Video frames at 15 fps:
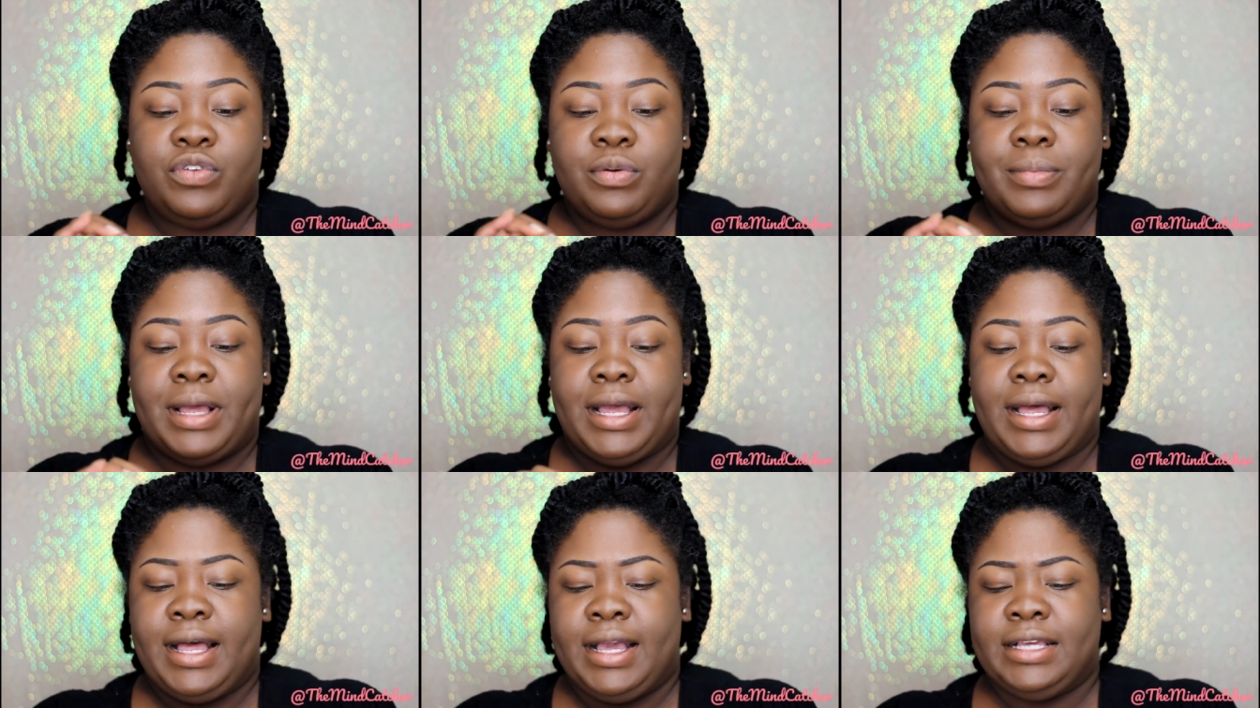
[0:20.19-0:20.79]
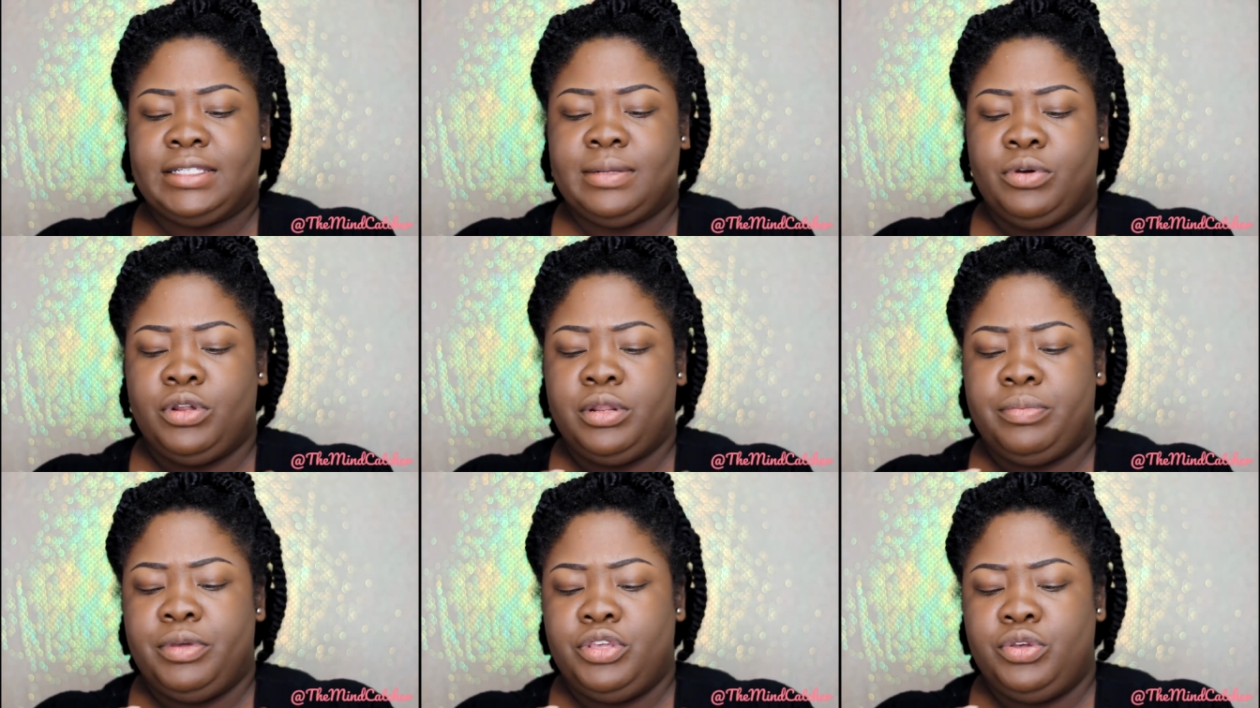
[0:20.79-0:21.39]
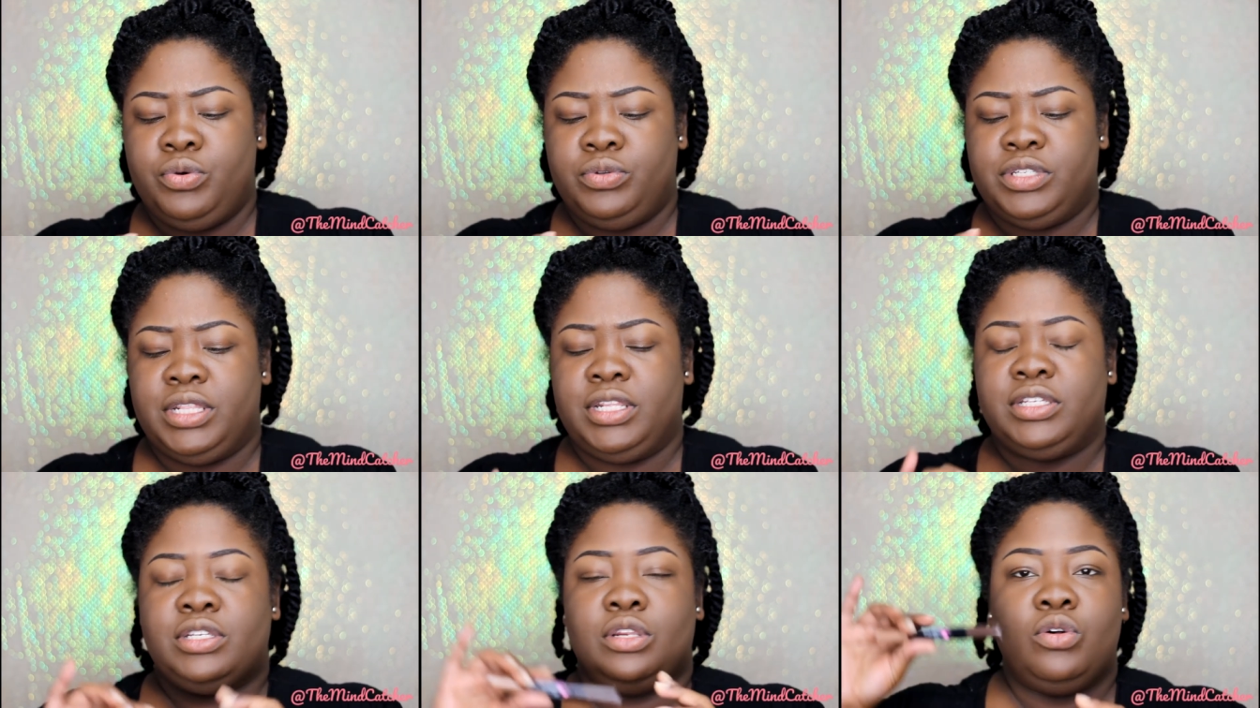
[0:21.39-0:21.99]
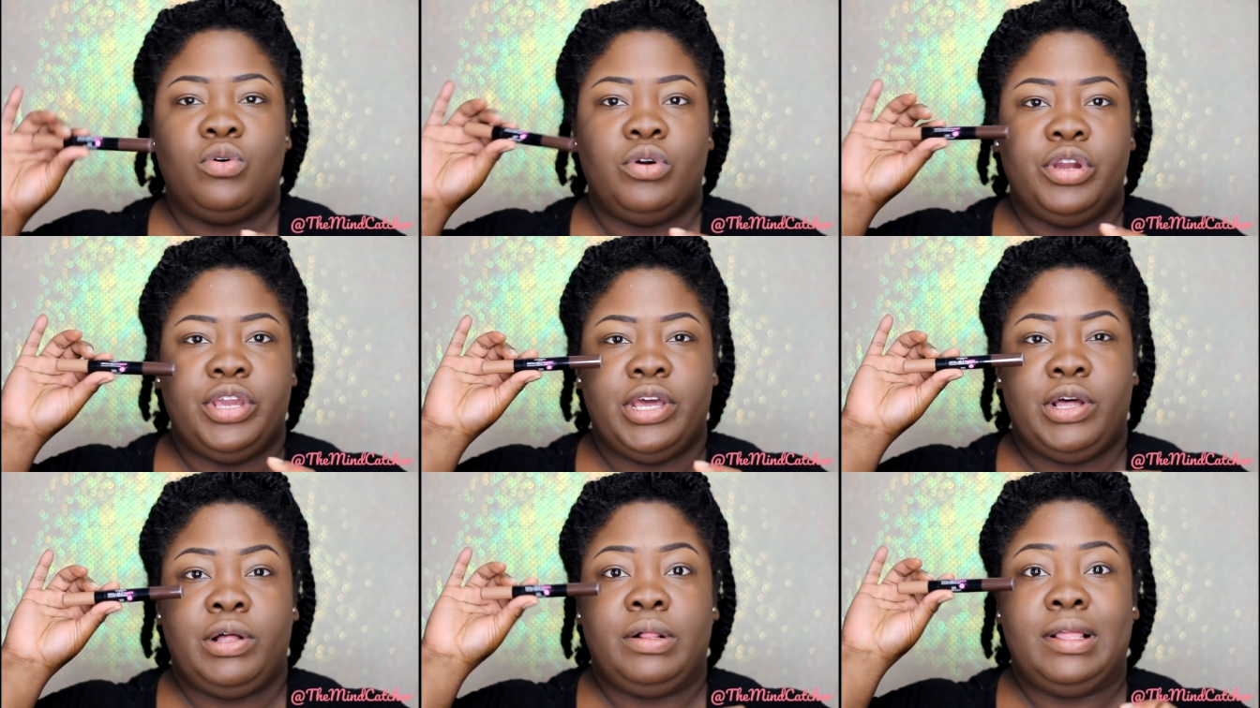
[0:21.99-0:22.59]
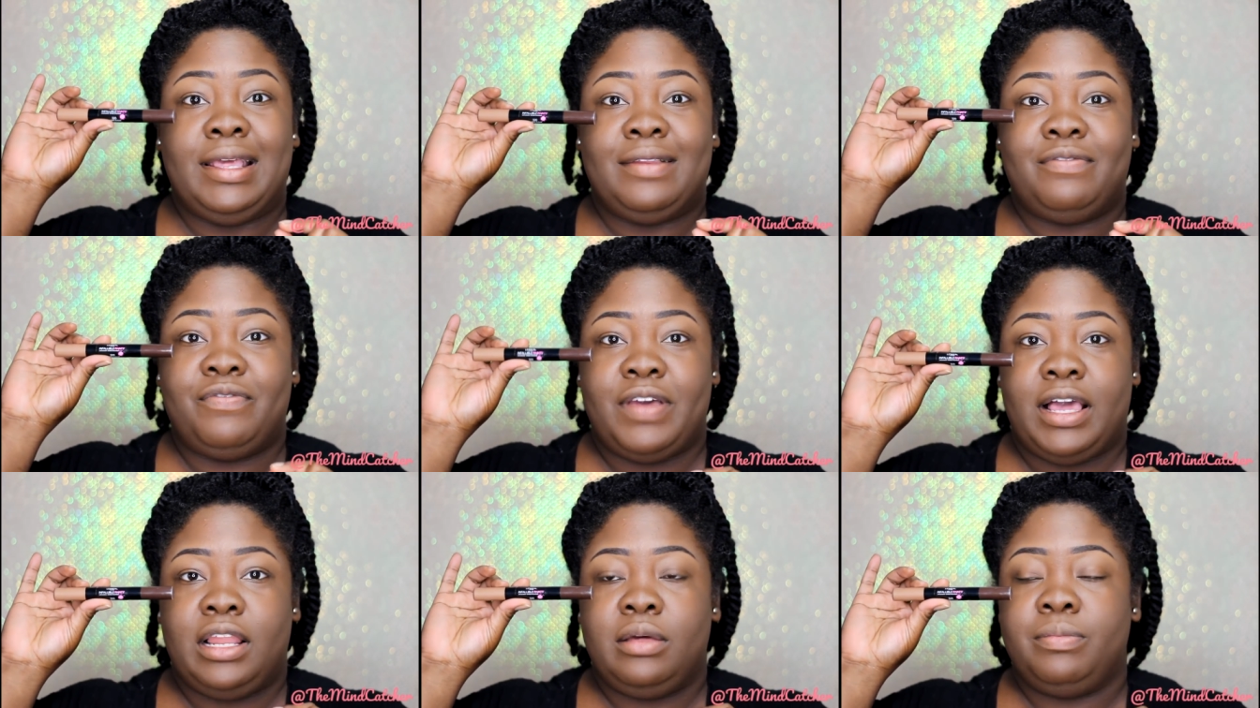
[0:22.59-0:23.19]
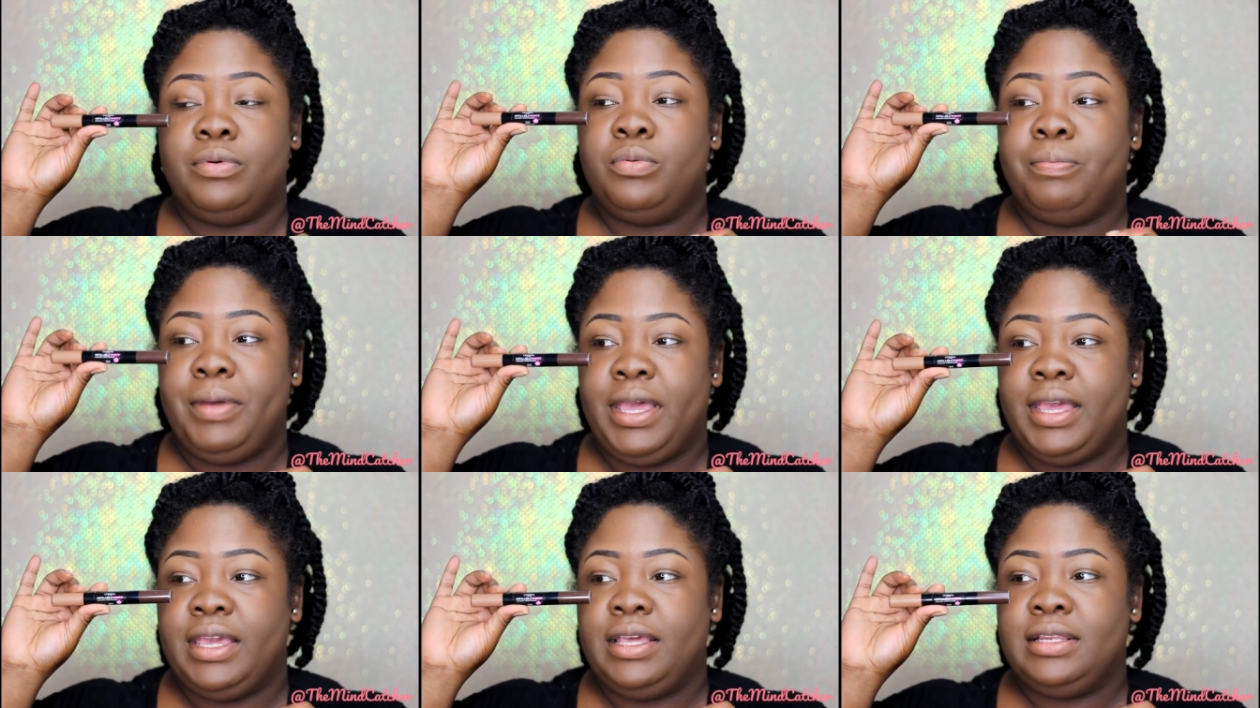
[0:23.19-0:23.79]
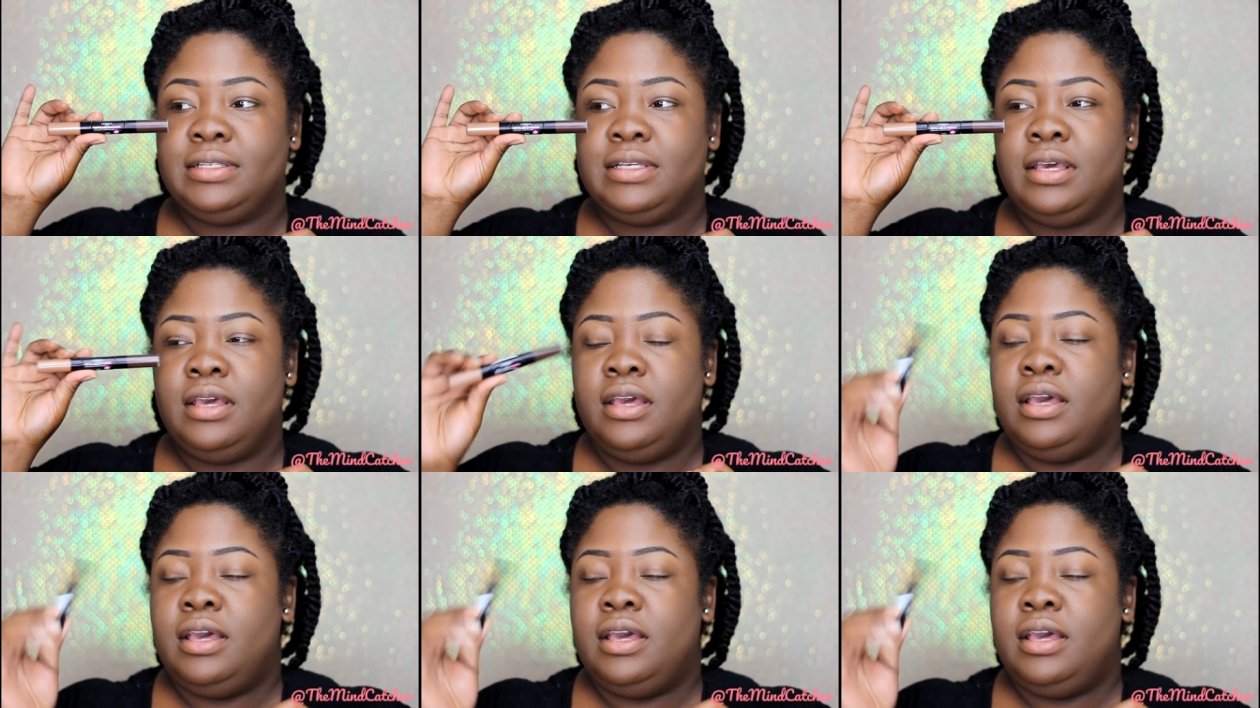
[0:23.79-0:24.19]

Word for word: For my eyes, I'm going to be using this L'Oreal Infallible Paint.